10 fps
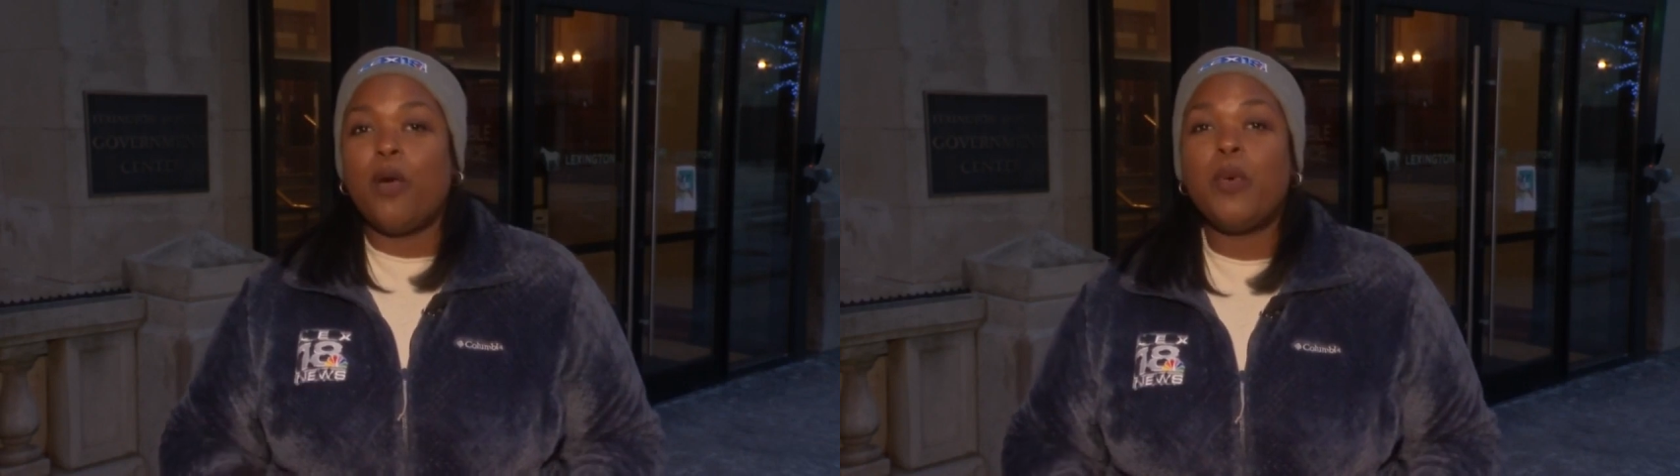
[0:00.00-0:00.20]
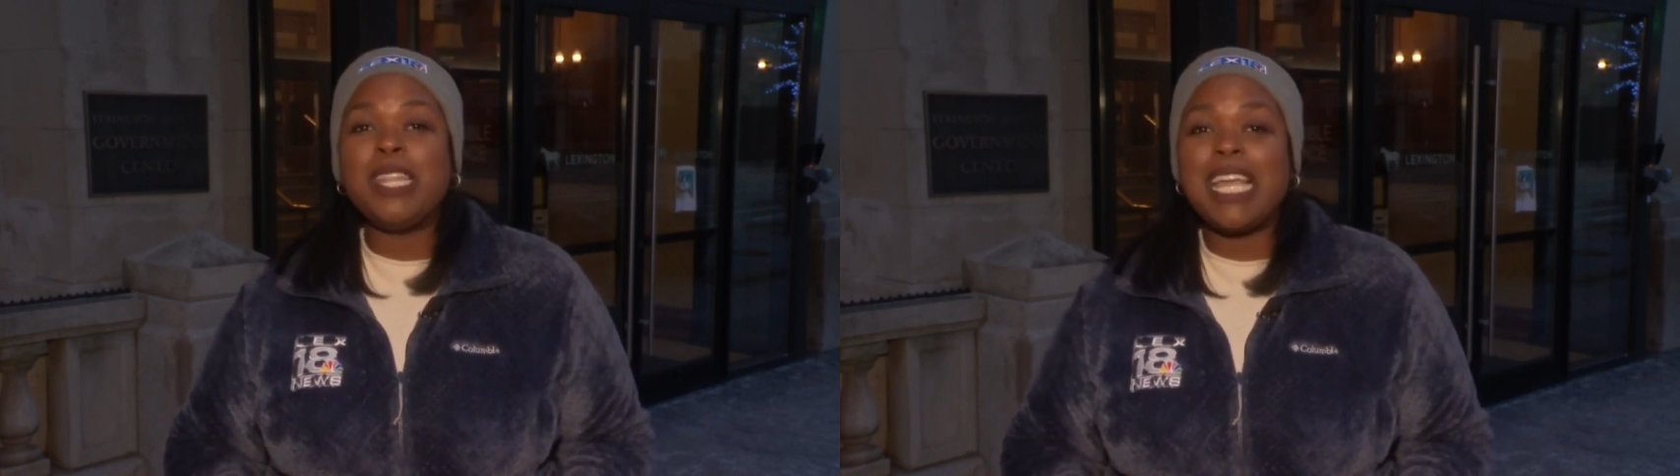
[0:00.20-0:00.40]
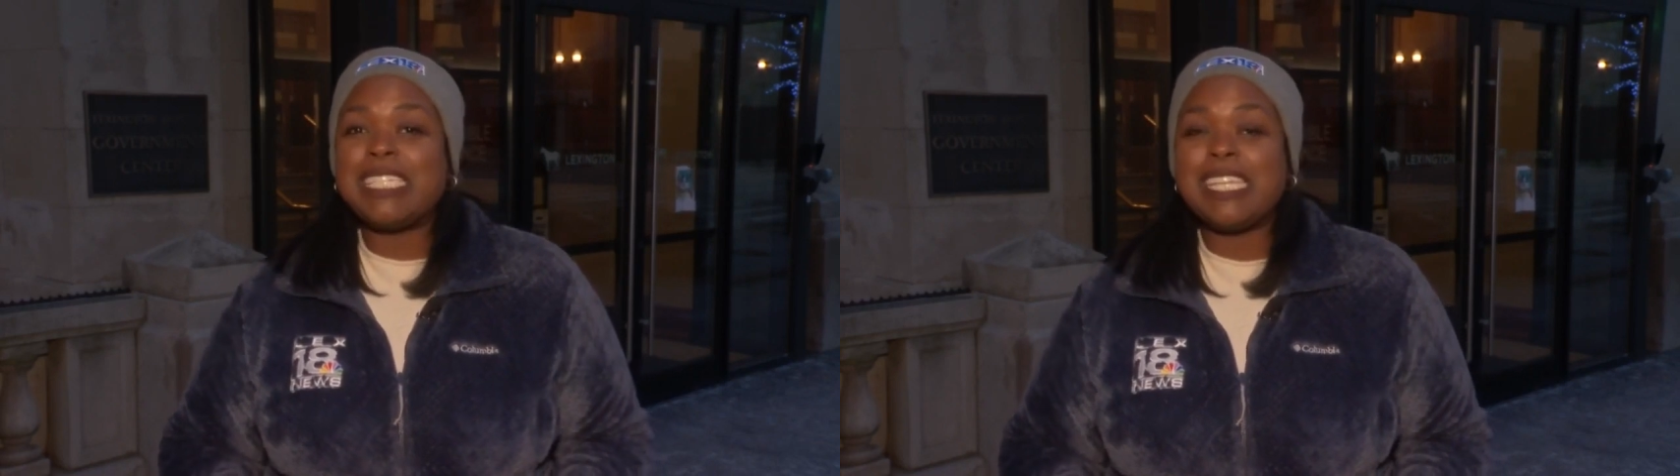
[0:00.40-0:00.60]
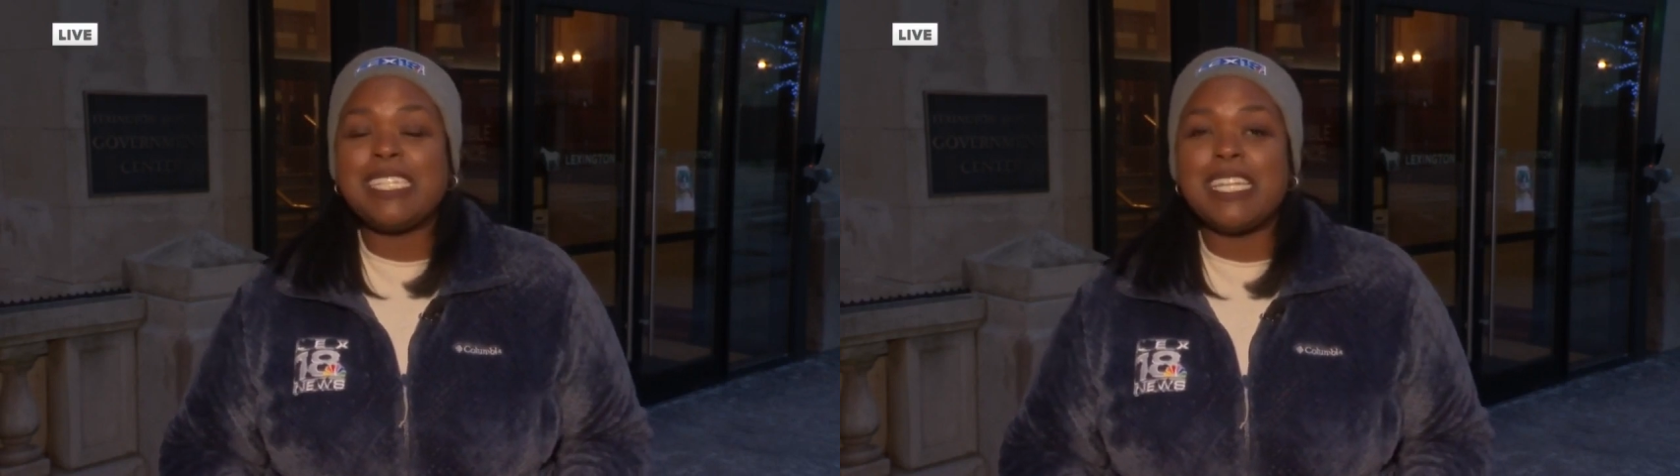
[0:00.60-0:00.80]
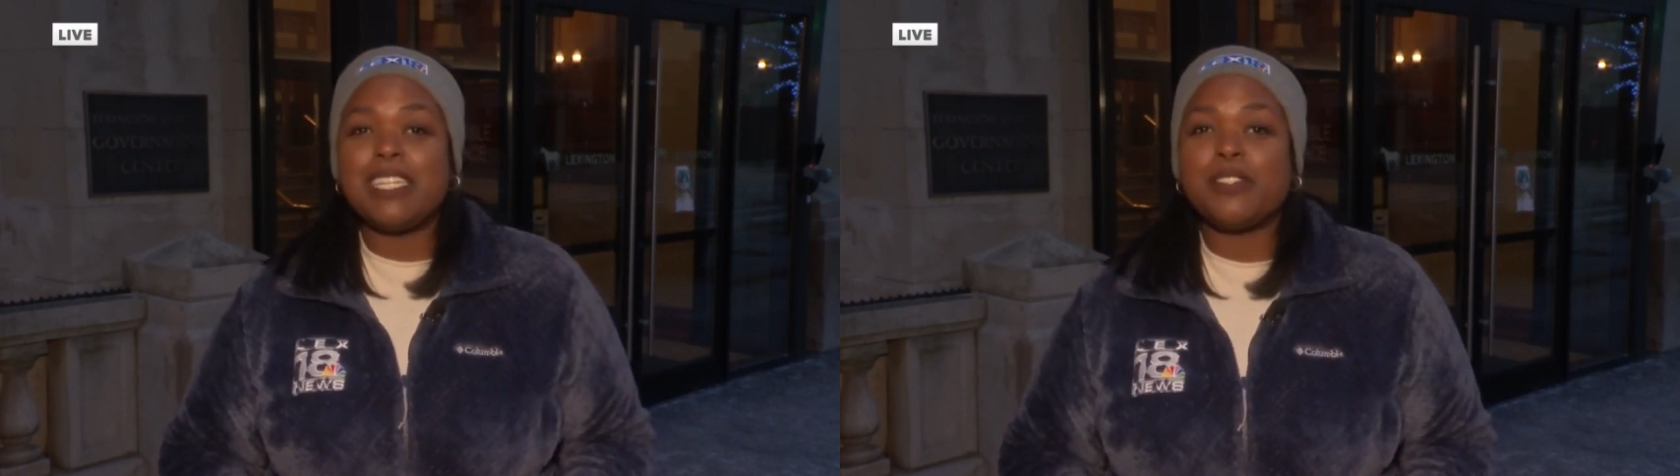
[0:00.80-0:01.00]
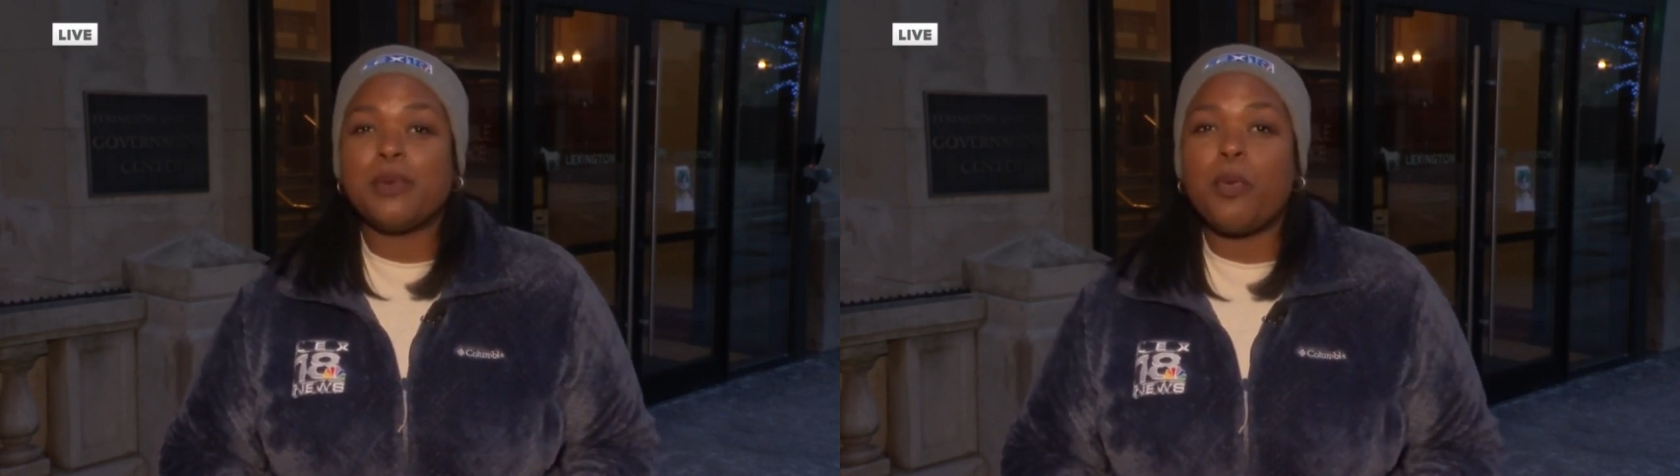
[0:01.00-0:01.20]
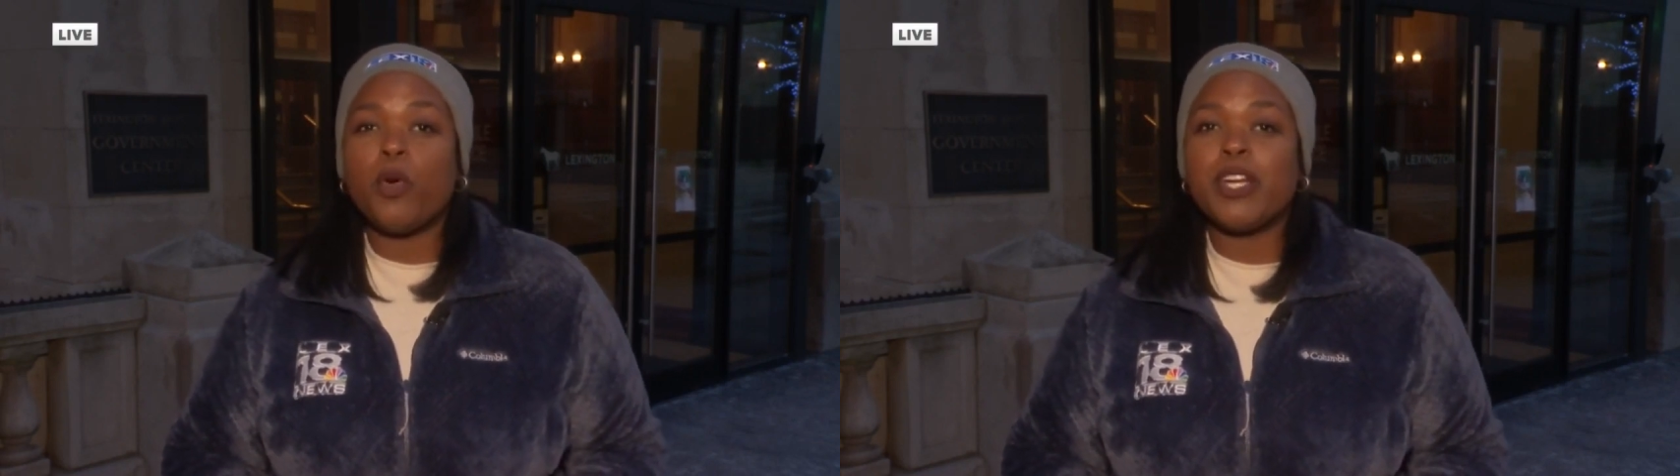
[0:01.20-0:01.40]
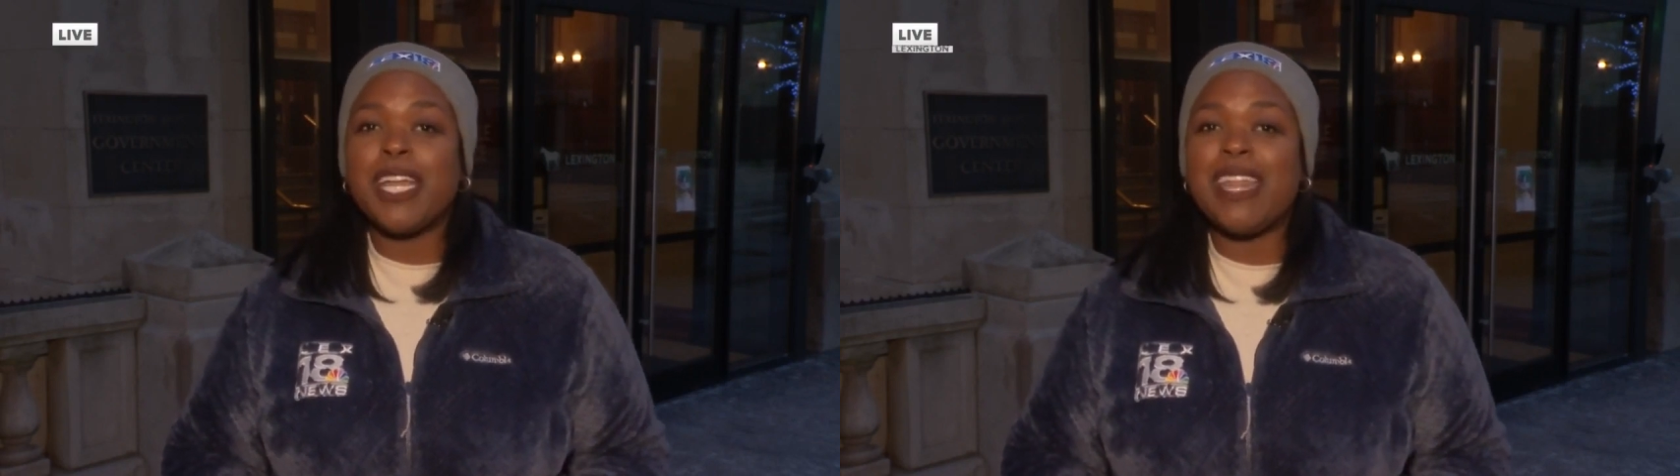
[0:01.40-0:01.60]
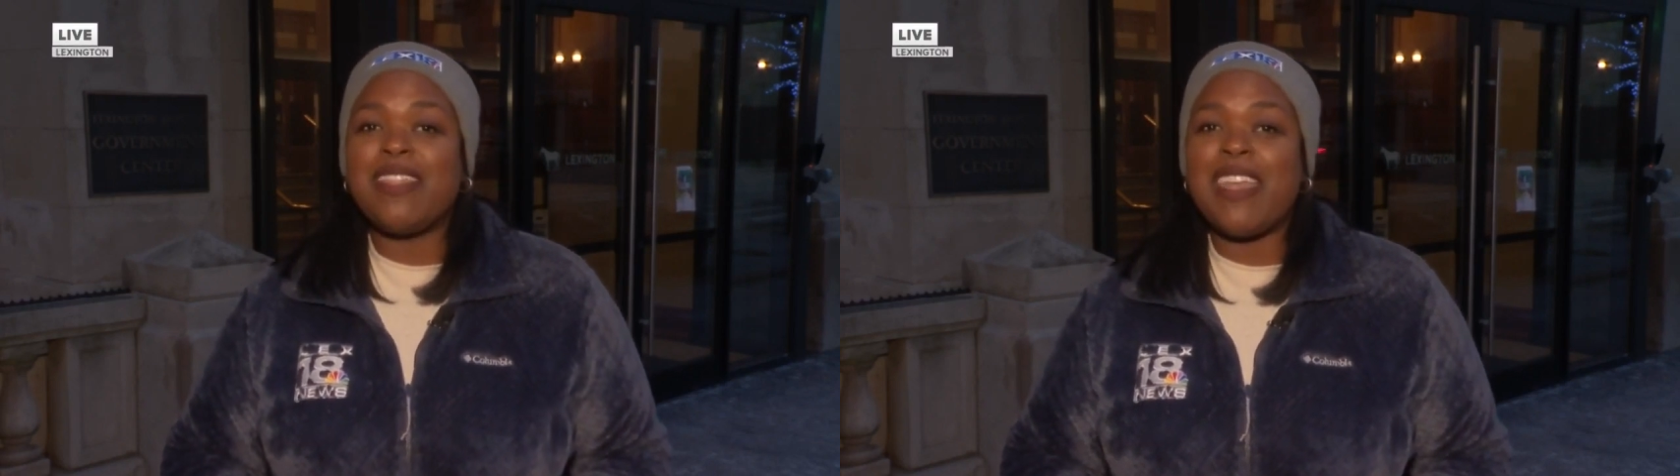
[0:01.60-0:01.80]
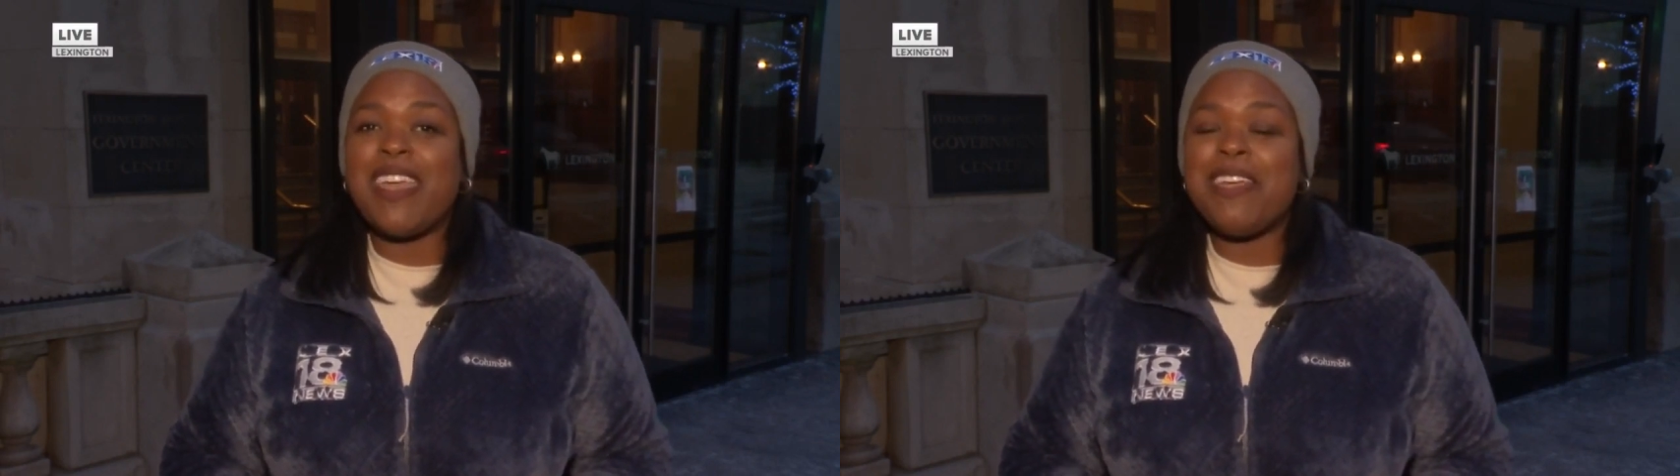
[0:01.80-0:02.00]
One Lexington has reported
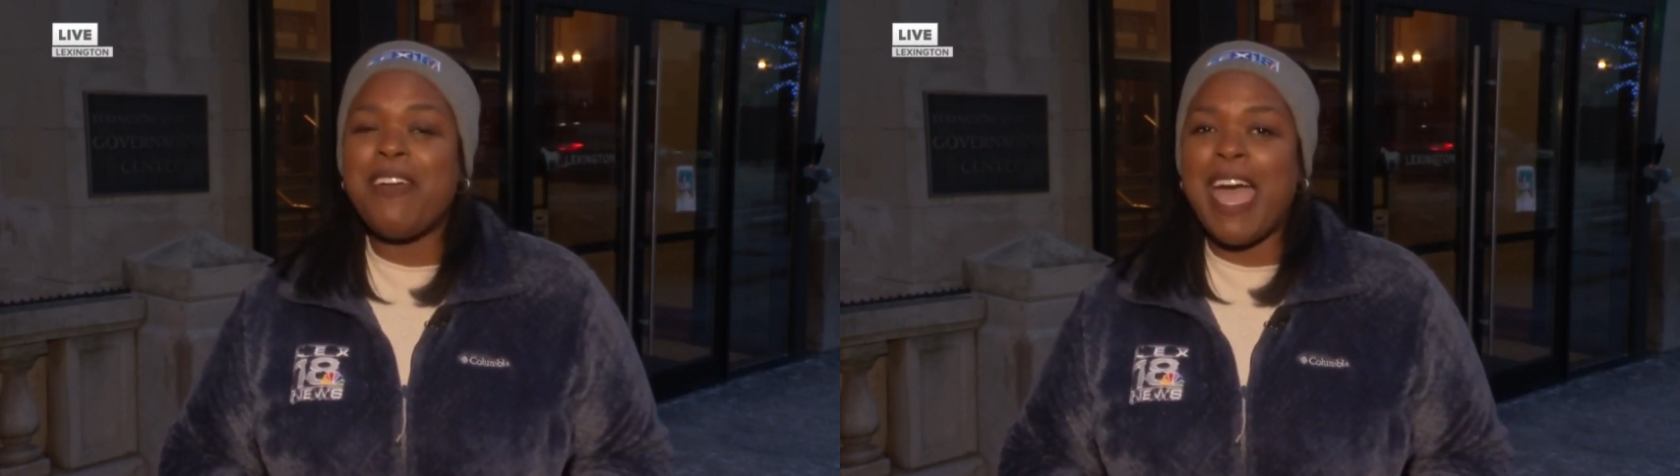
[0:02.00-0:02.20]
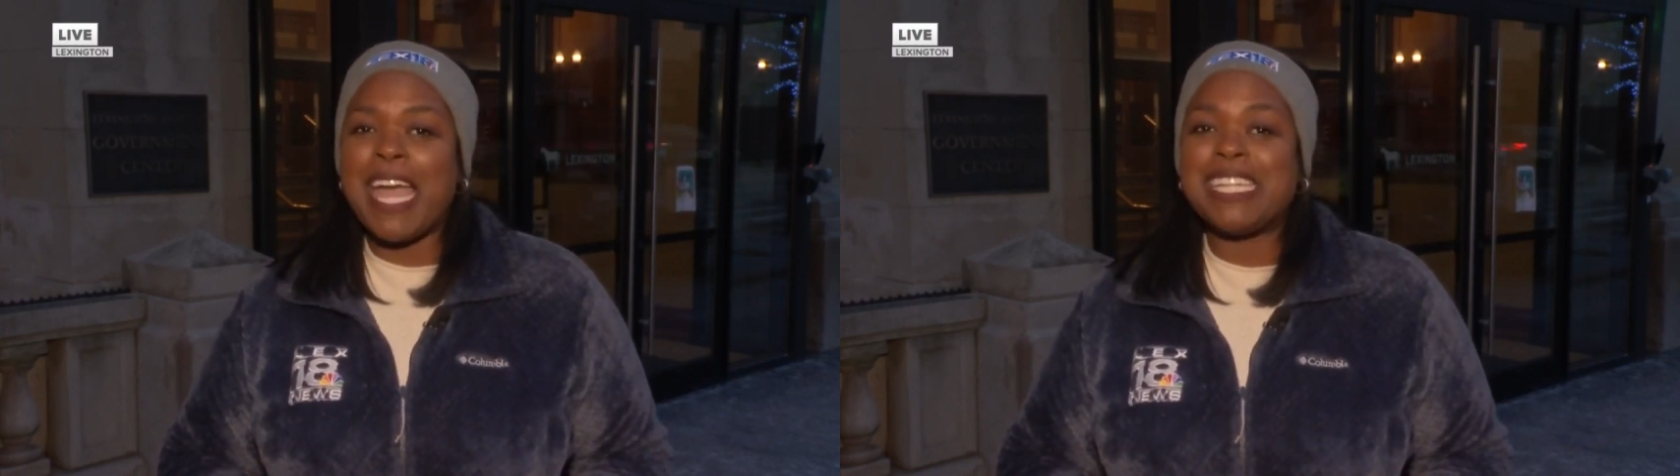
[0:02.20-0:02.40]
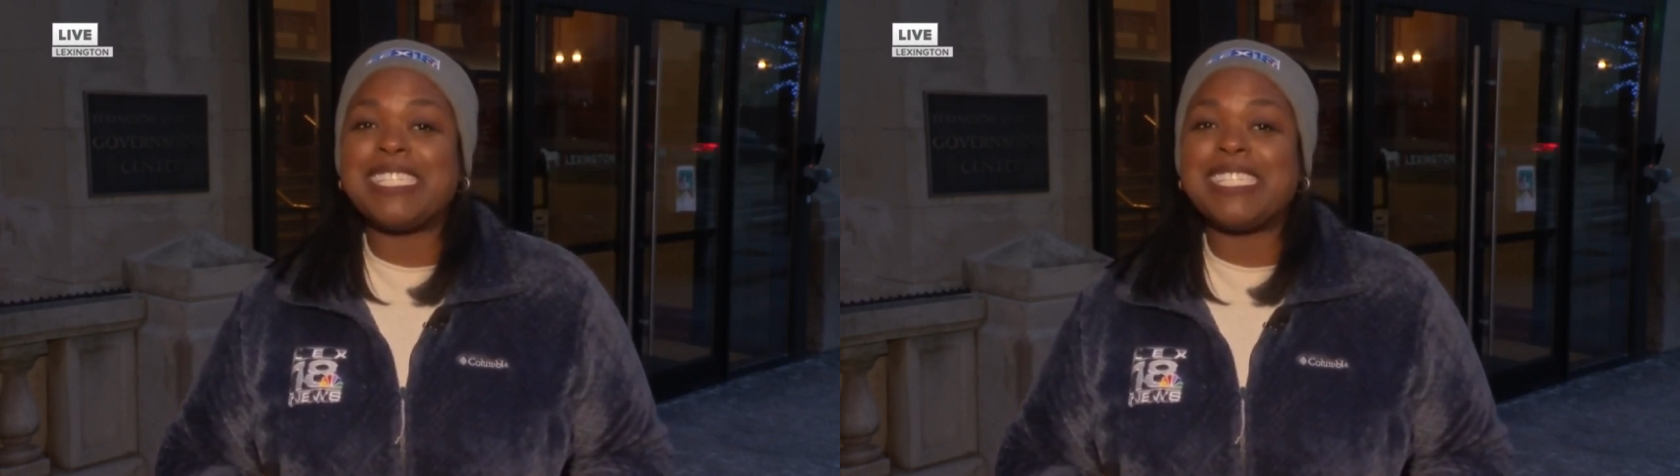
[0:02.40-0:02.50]
that